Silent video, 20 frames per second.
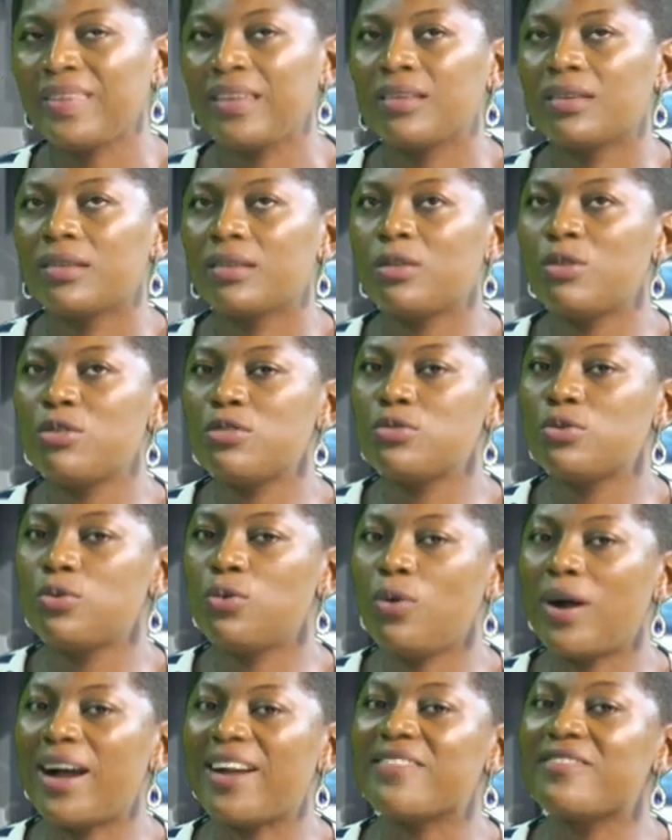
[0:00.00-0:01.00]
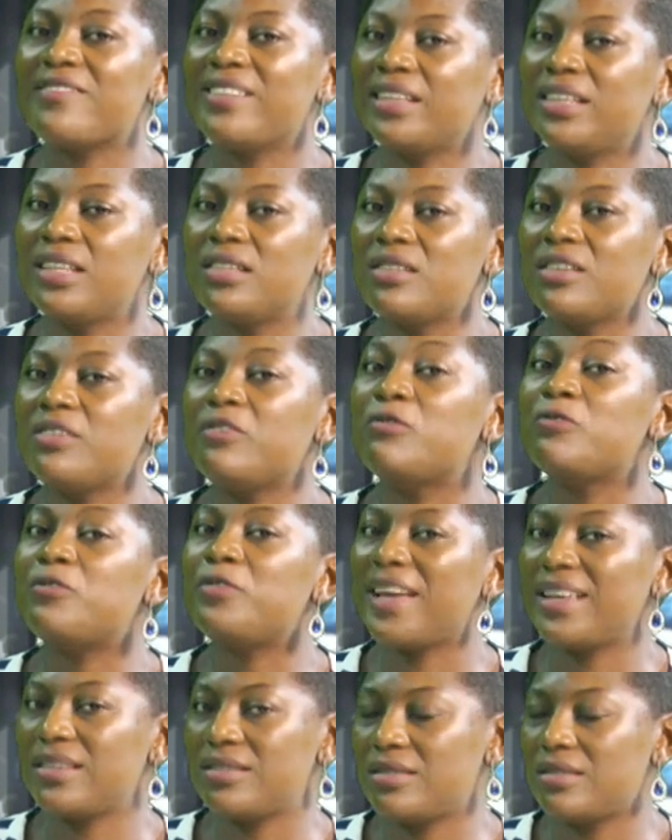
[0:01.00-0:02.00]
Those who are ready to
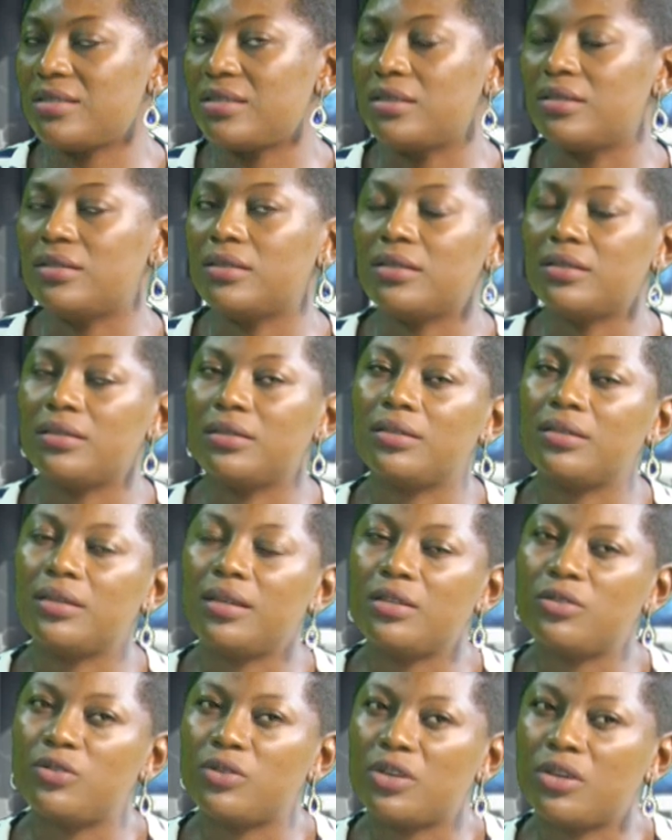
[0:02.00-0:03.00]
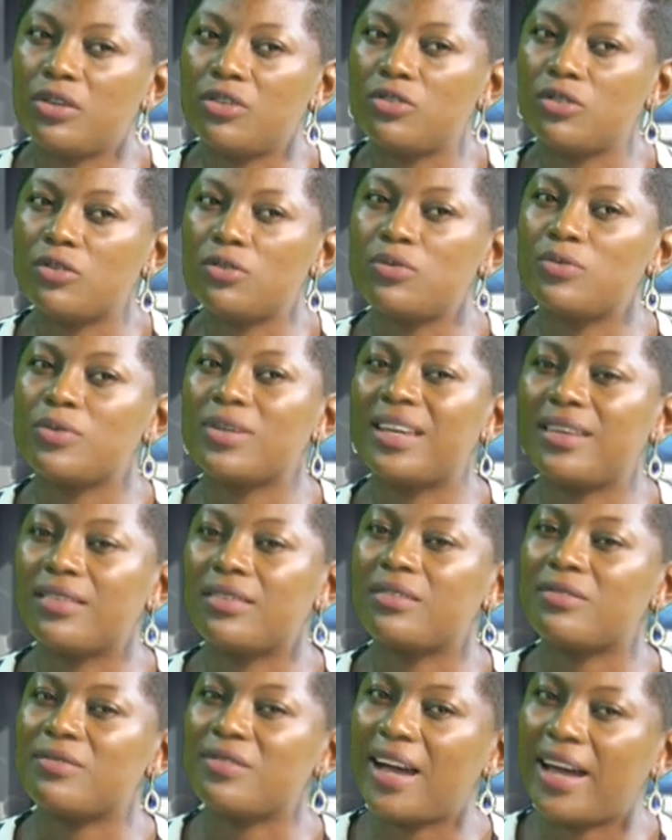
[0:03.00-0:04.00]
invest in education to get
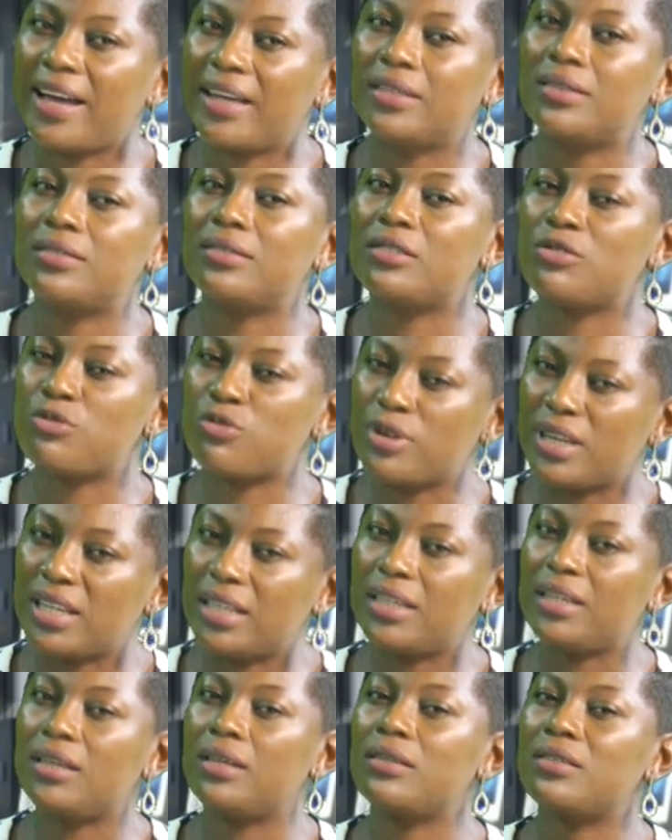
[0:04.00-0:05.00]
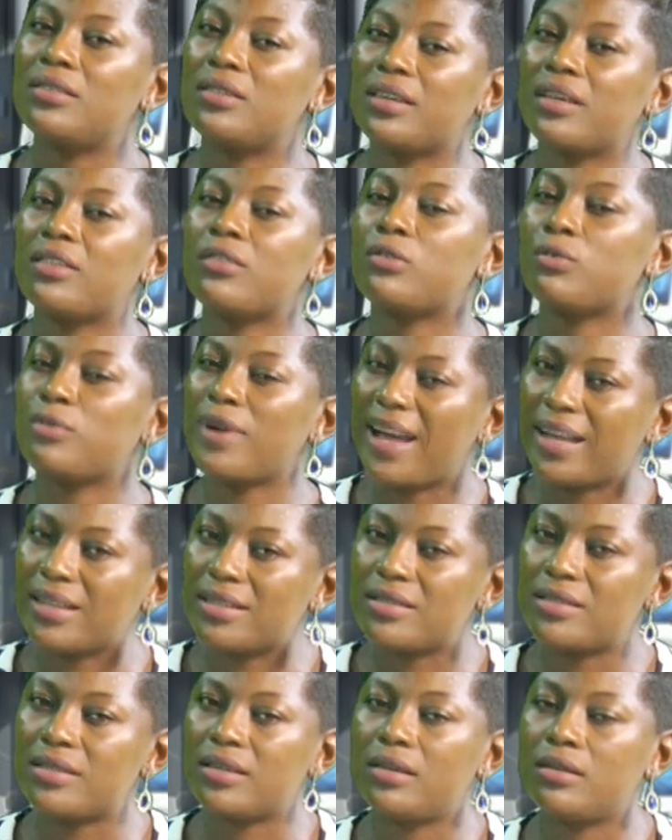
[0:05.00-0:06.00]
the right training, to get the right
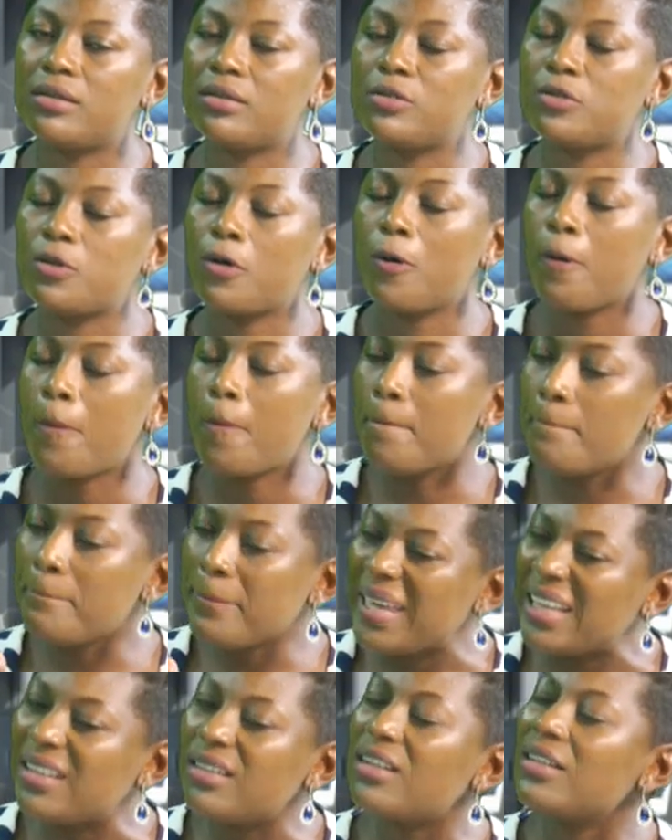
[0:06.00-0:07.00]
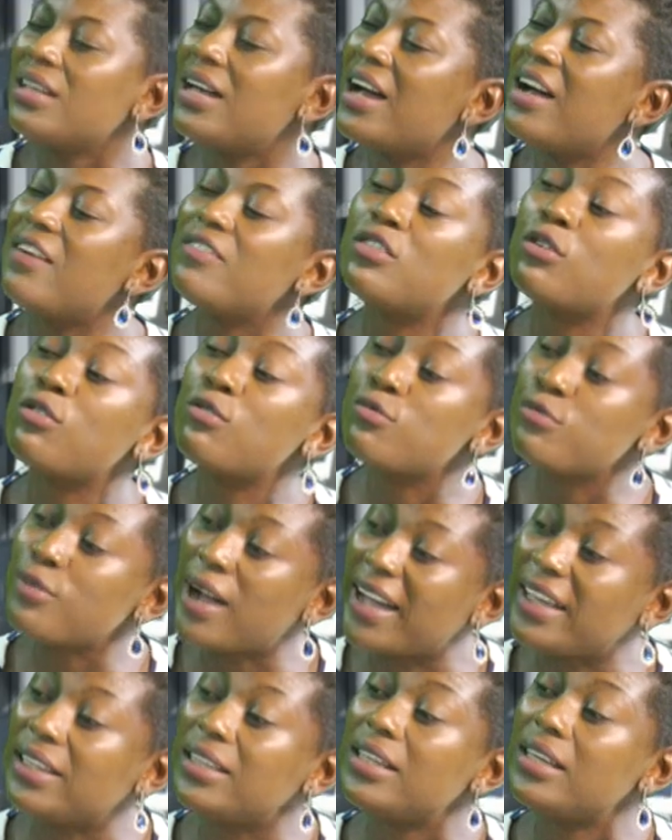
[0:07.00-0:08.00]
skills, may not have the
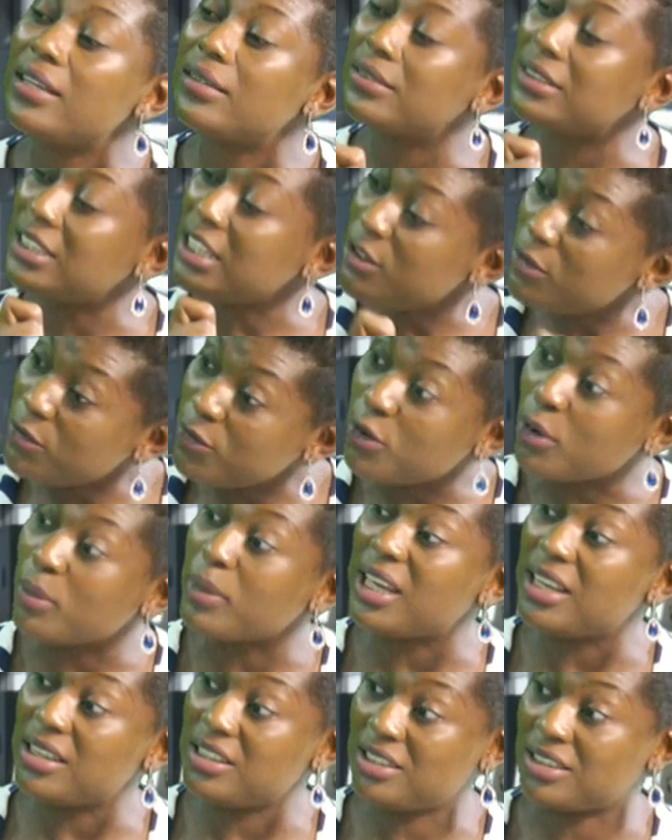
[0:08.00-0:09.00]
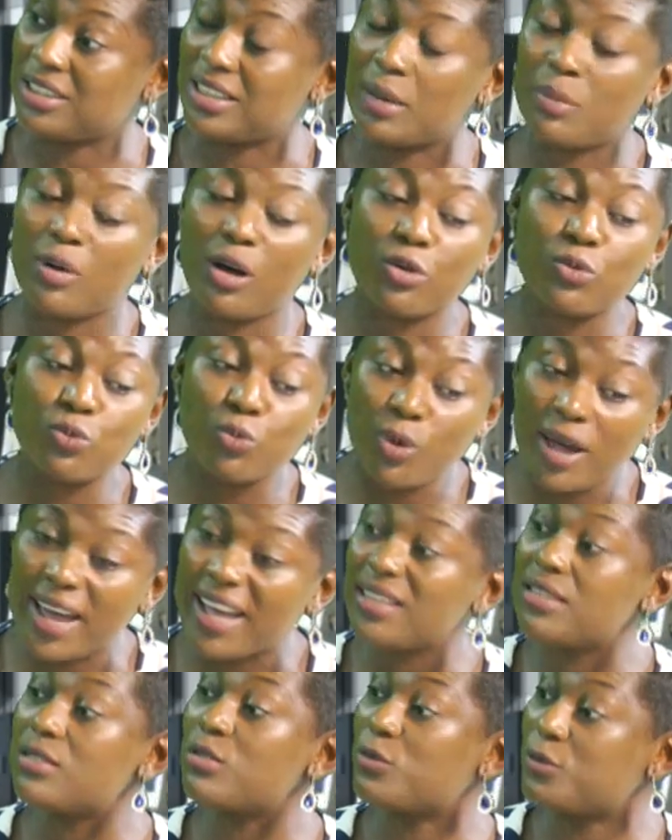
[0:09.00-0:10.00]
right information about
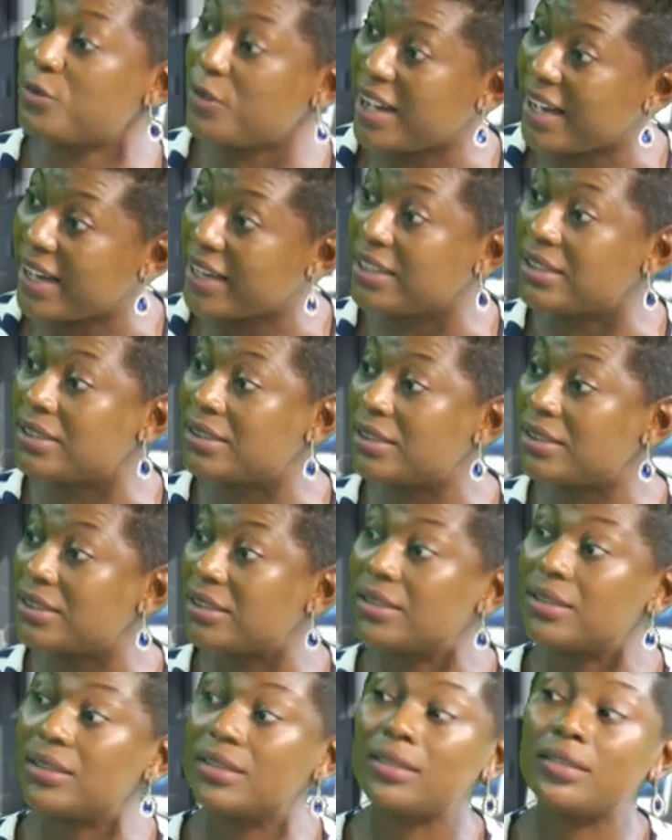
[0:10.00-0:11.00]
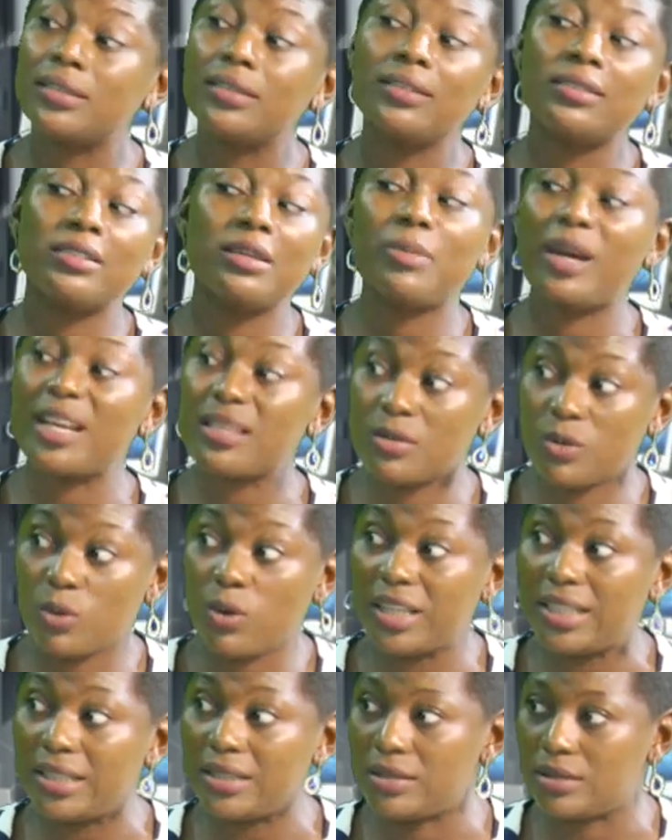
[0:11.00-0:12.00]
where to find the best
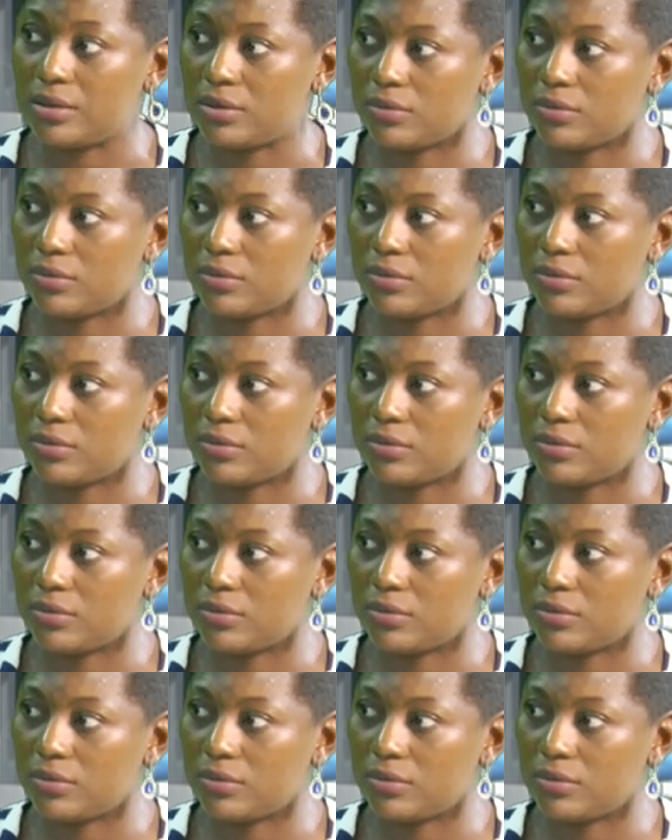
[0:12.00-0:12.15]
quality.